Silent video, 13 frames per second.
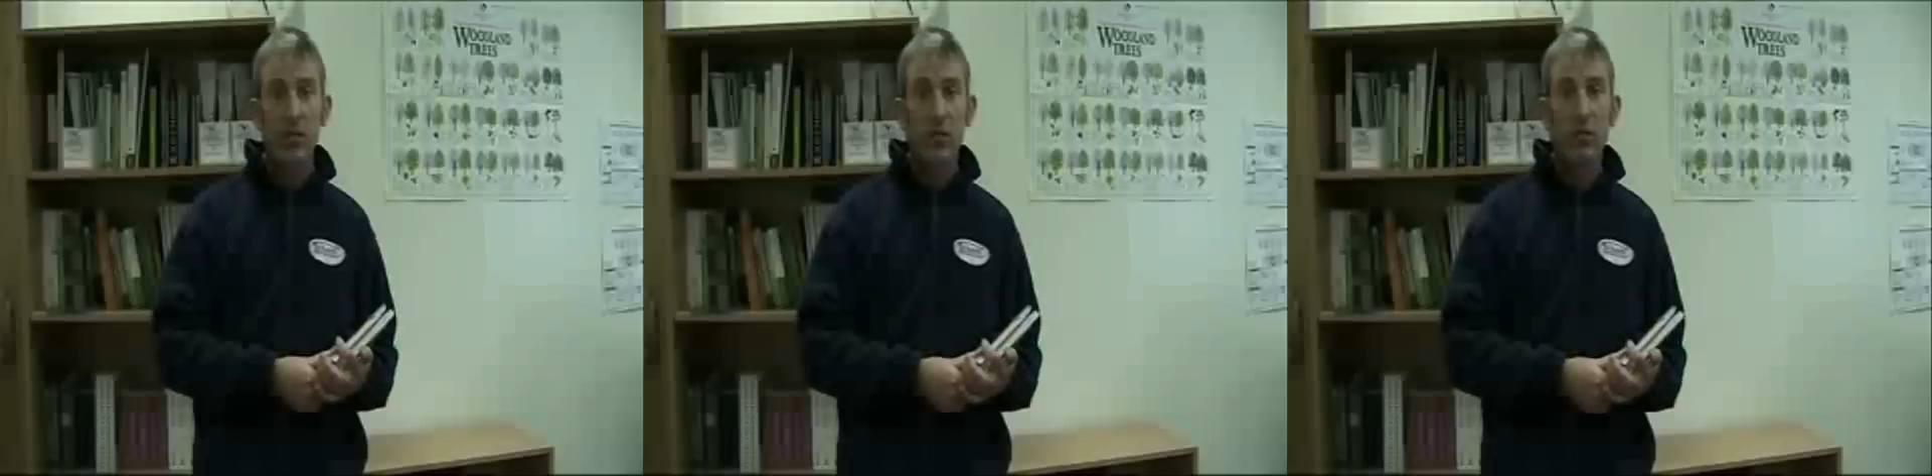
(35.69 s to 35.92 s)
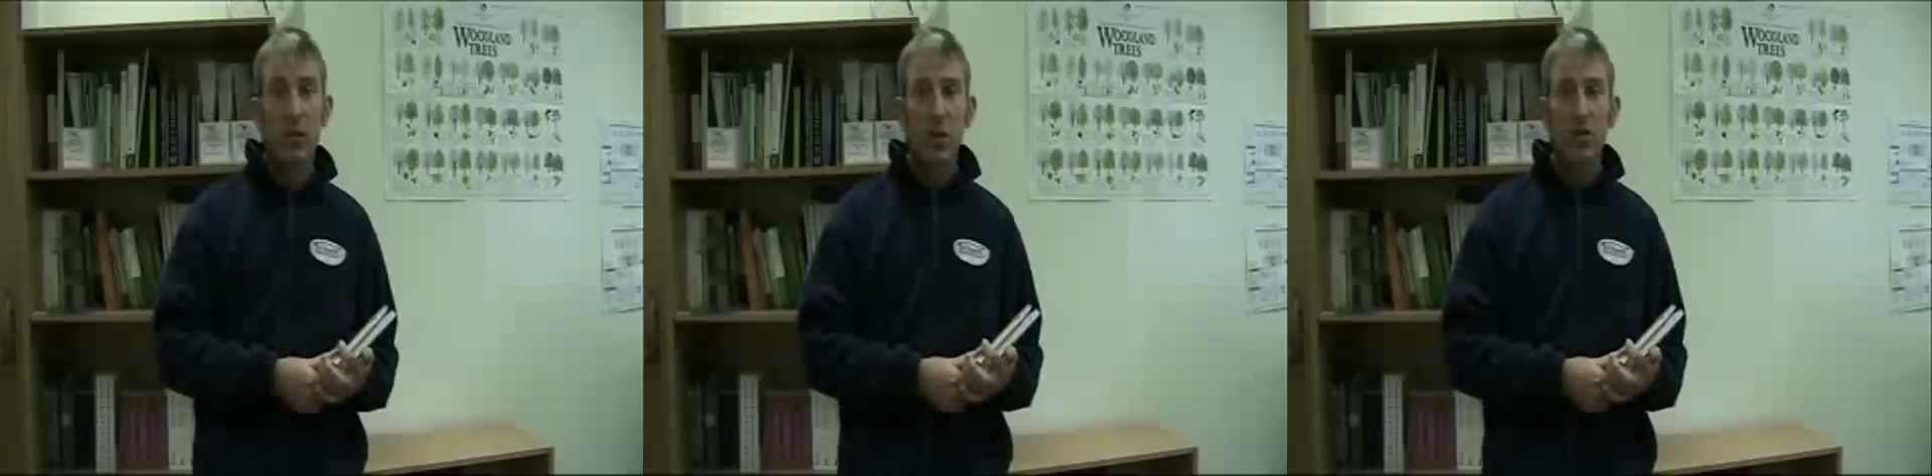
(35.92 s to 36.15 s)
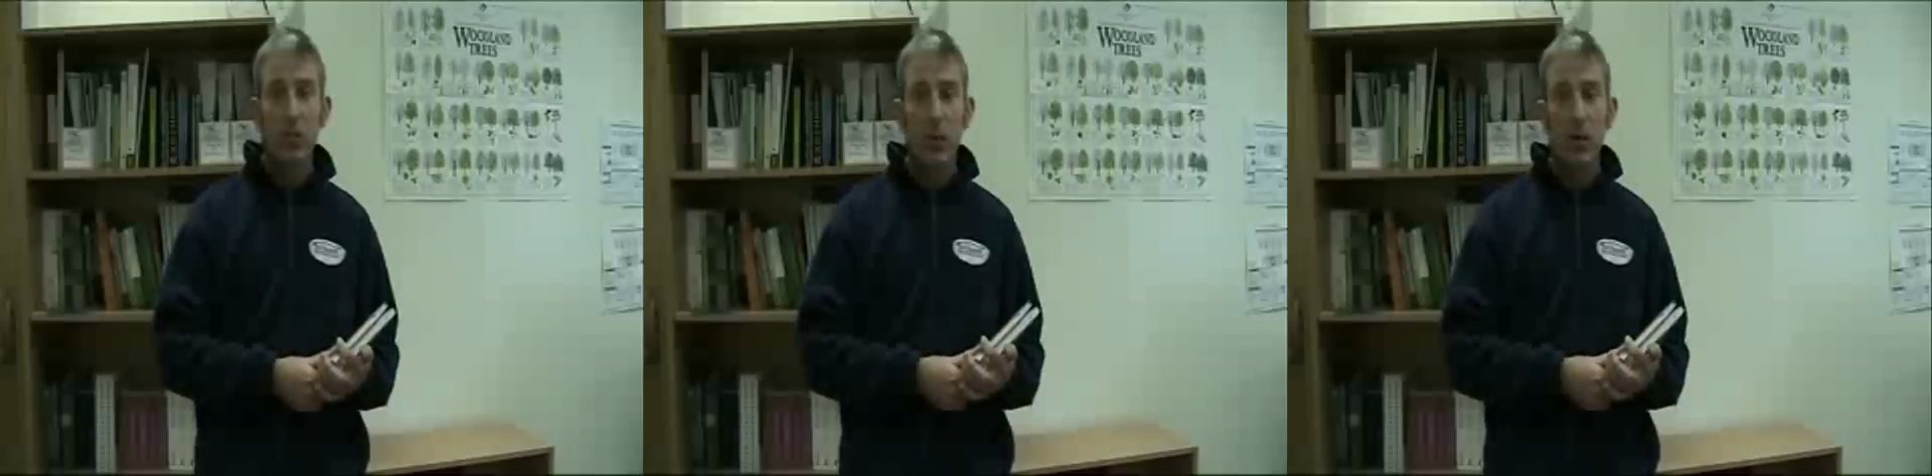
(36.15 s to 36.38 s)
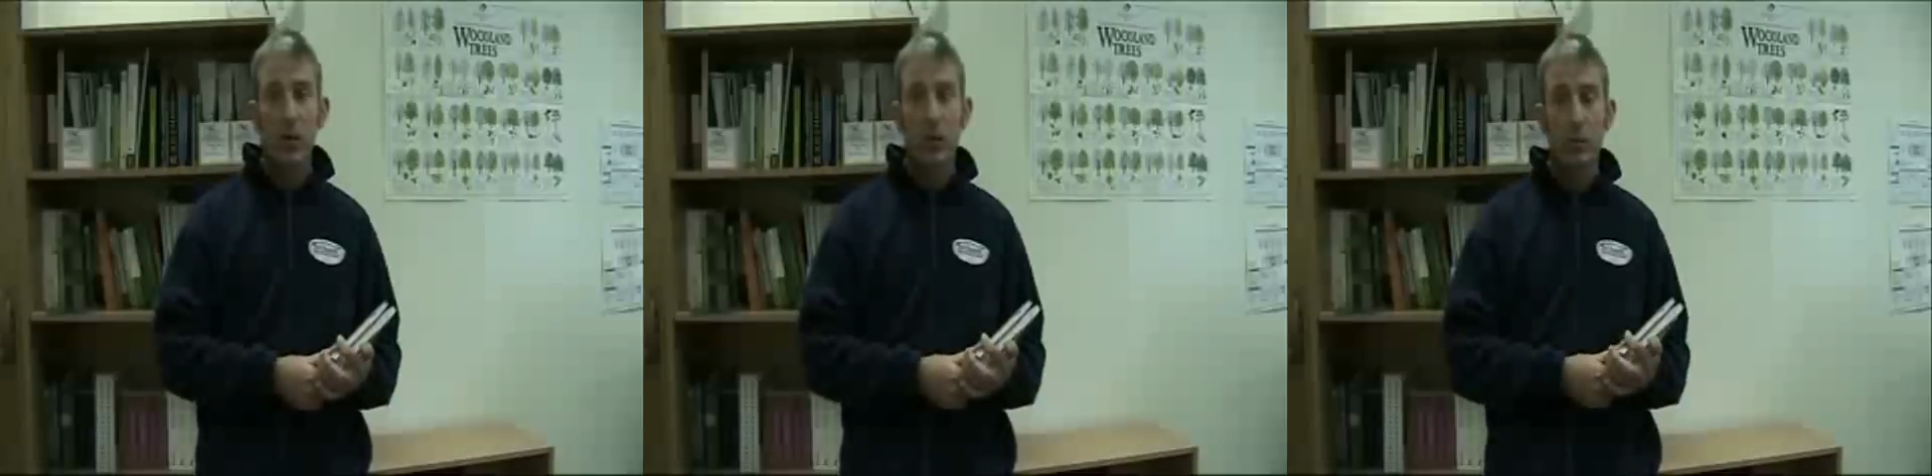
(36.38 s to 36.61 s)
It's
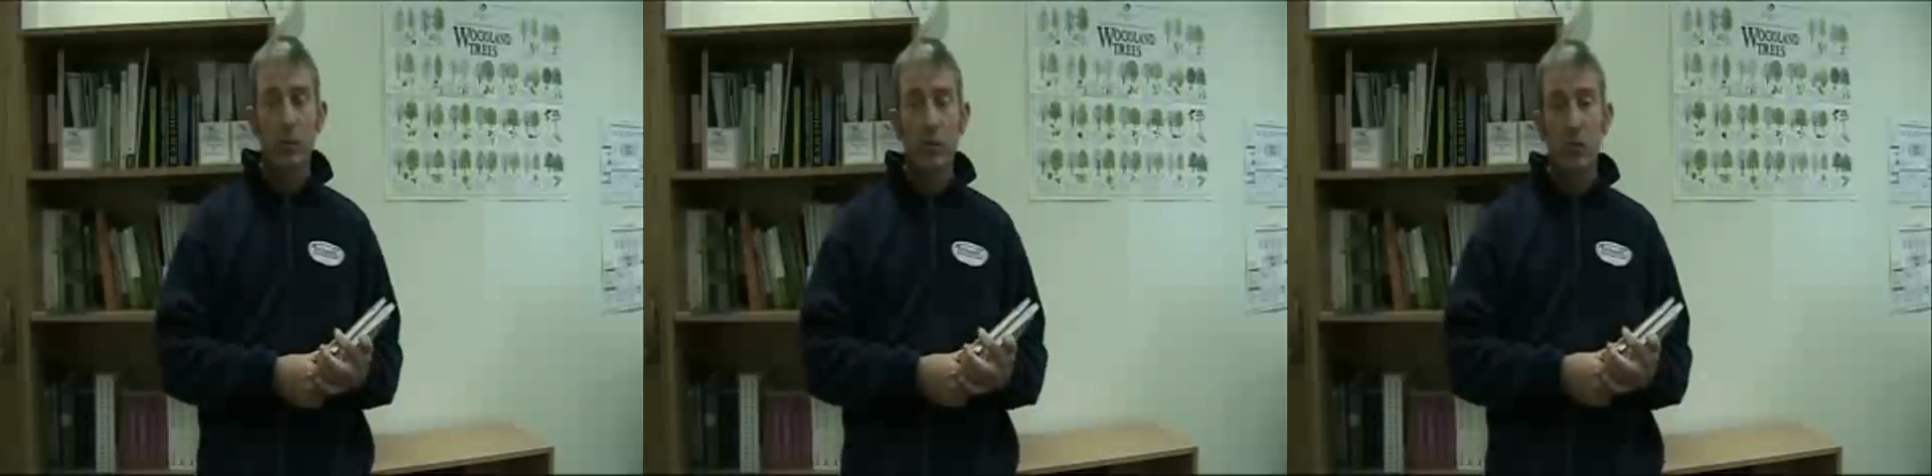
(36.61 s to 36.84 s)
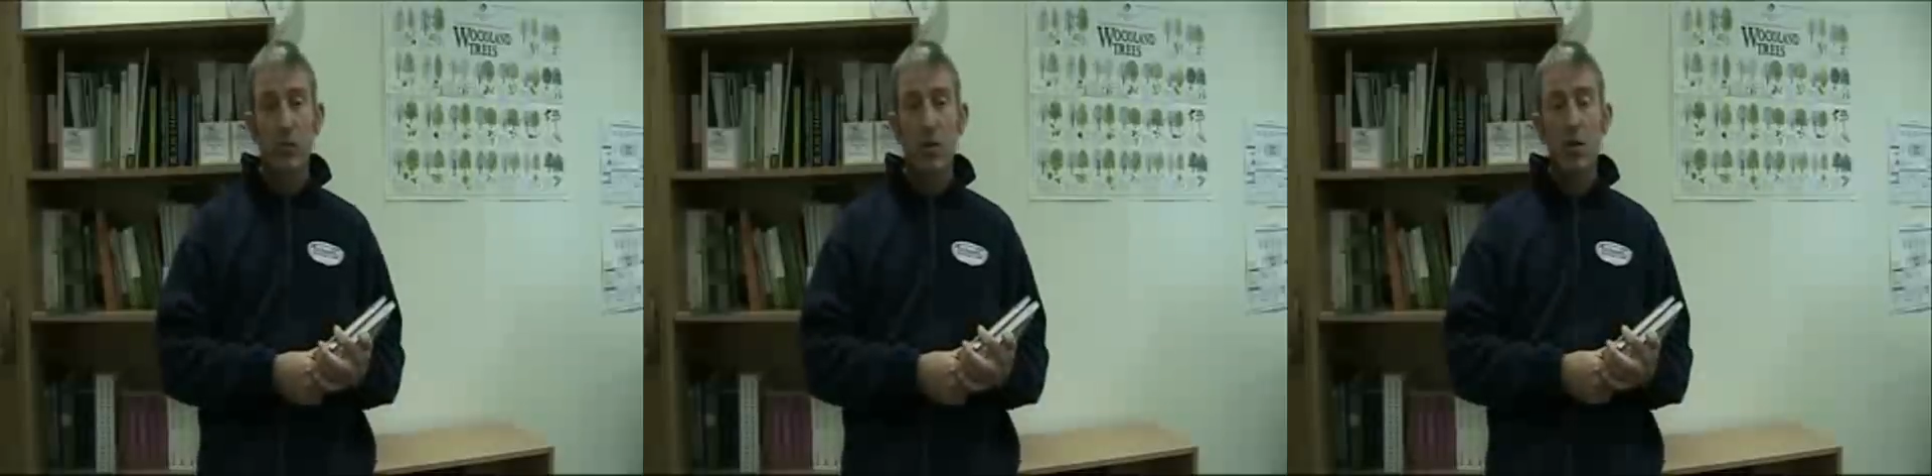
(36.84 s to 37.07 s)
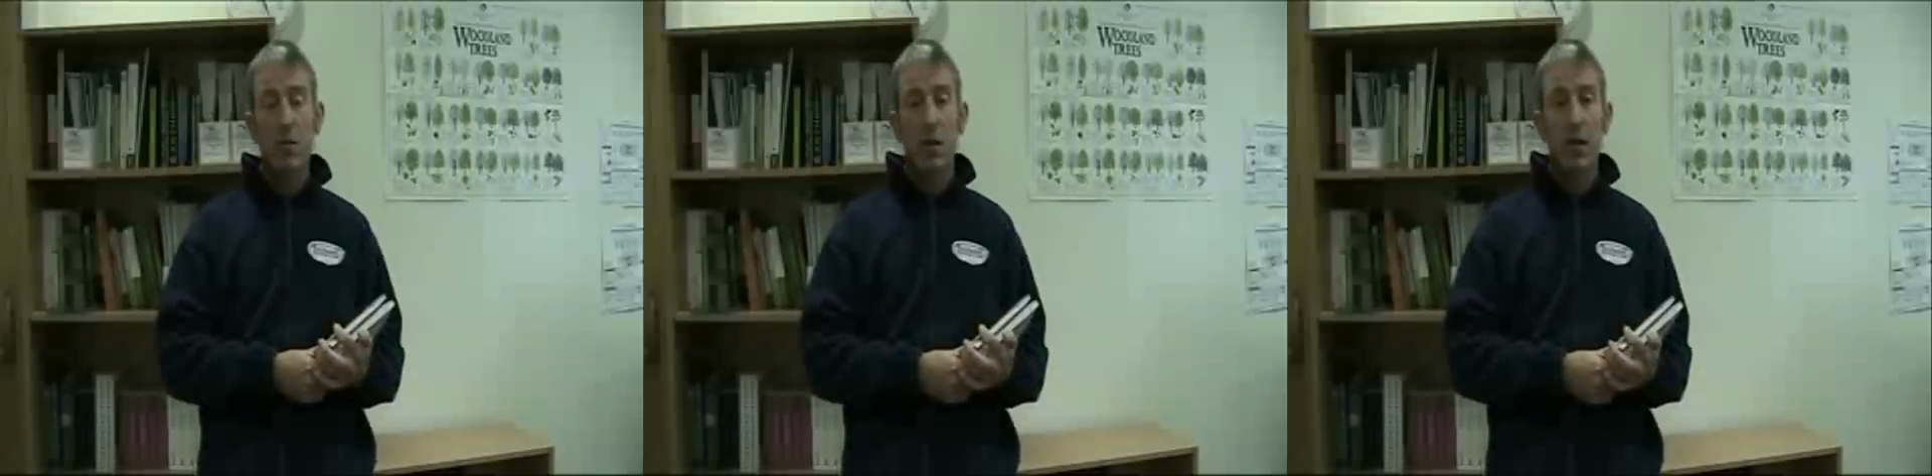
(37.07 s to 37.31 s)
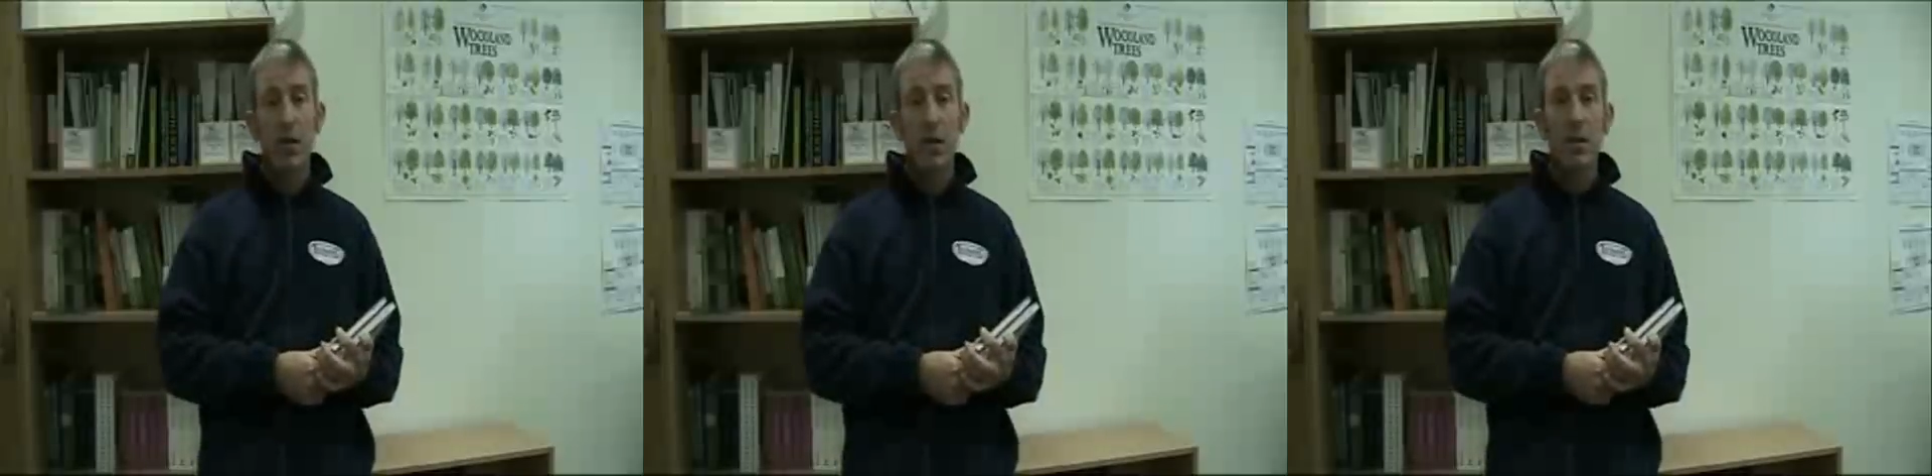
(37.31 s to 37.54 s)
devised by the Ordnance
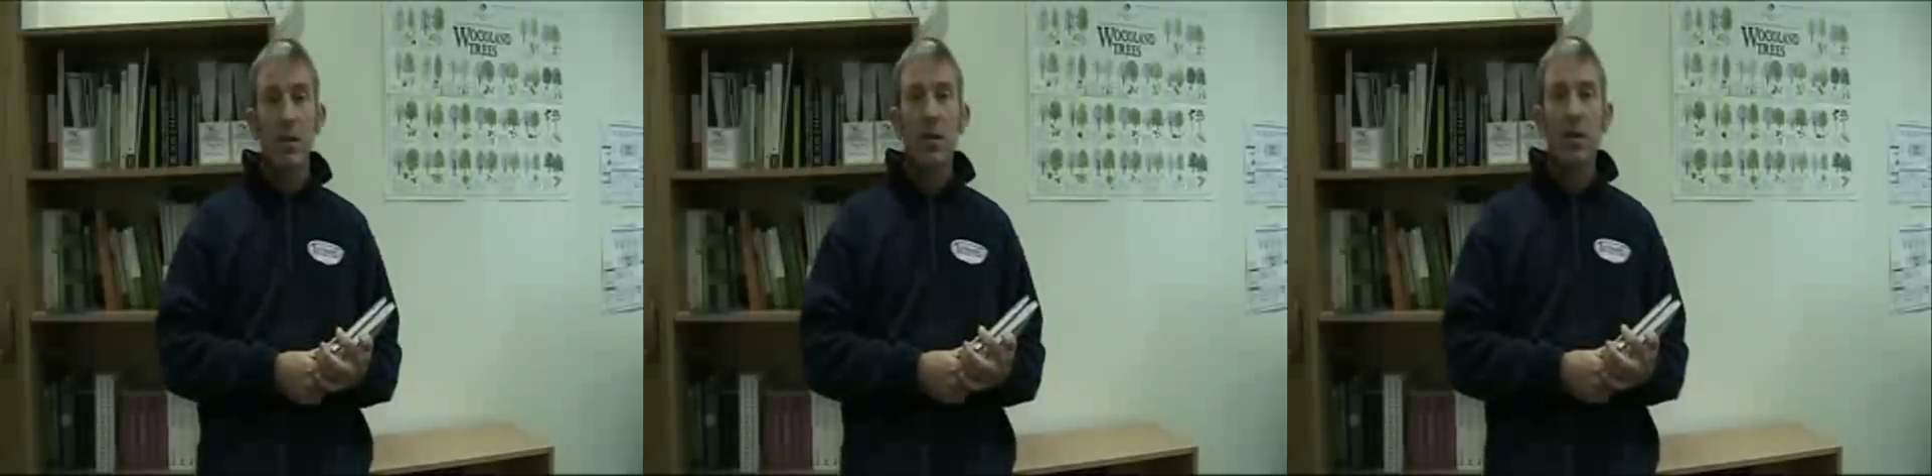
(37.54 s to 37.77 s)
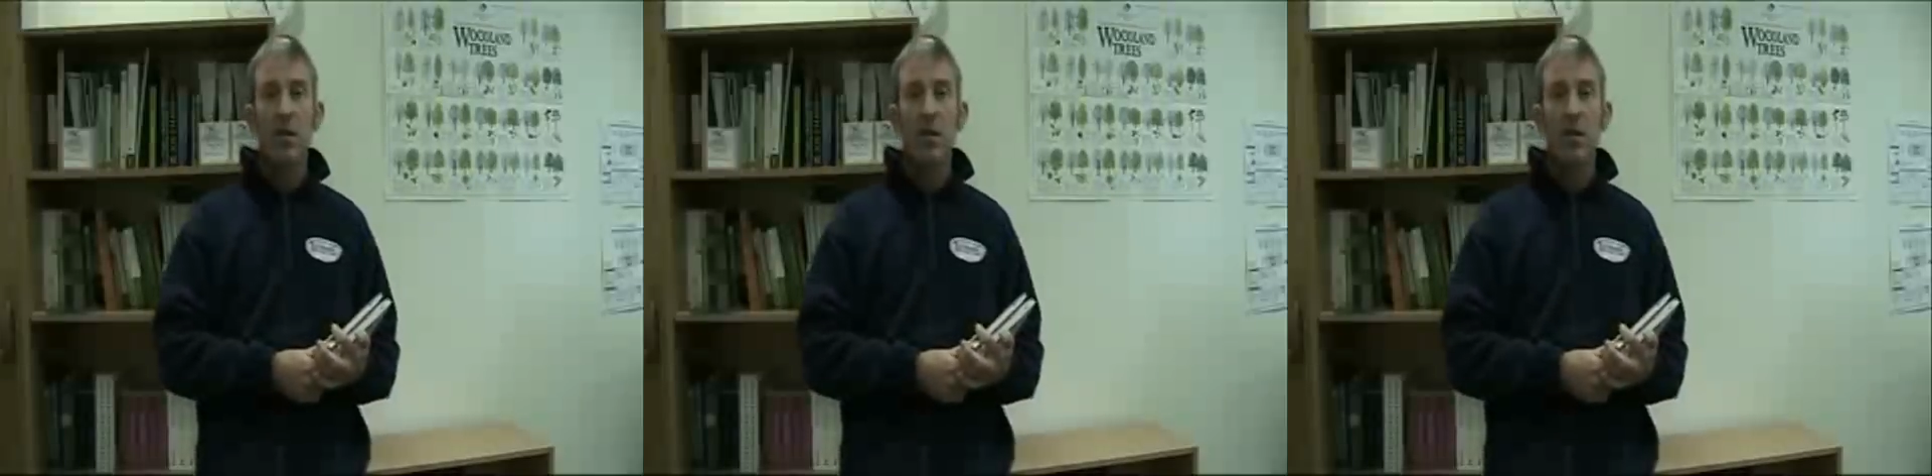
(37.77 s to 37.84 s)
Survey